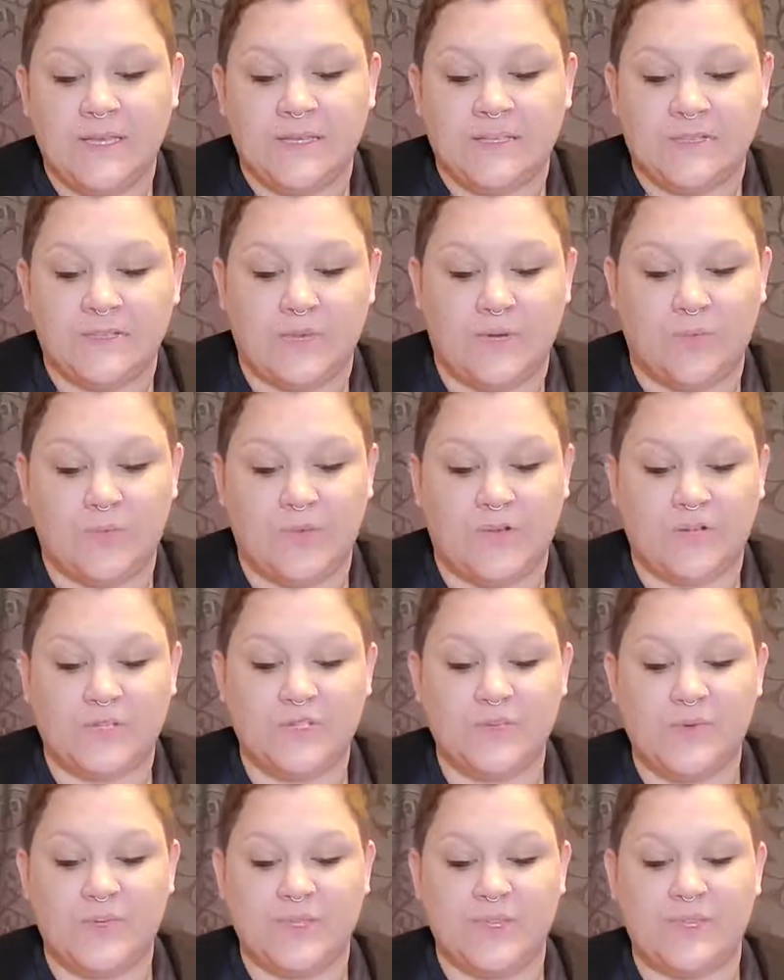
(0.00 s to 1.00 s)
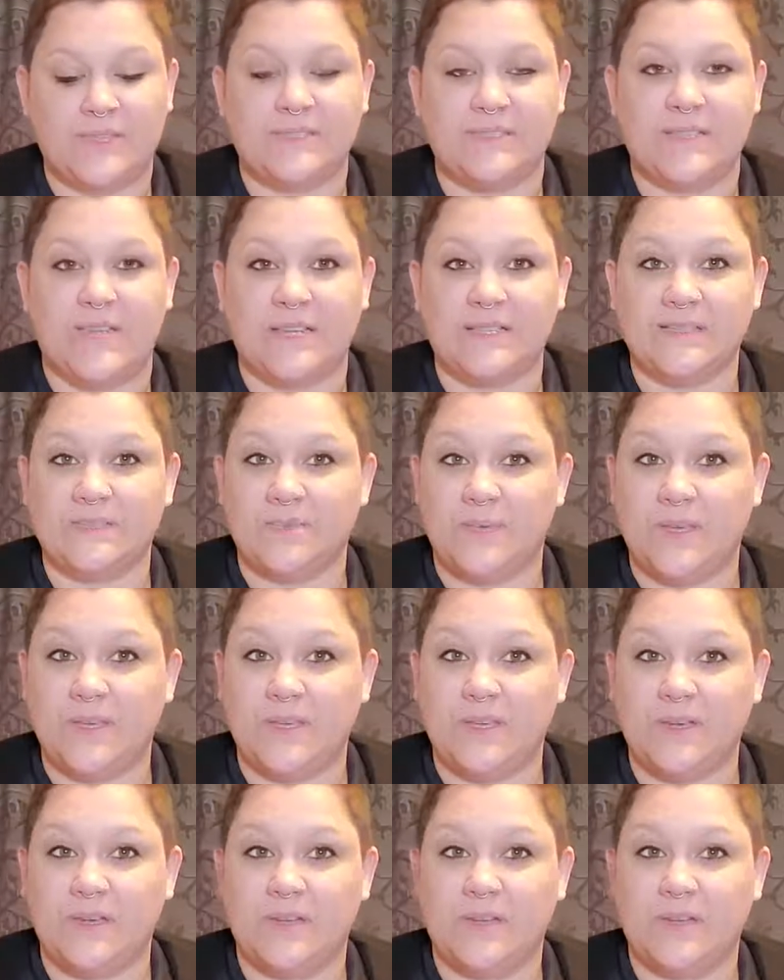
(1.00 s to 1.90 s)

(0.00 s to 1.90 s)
So we are doing this next week.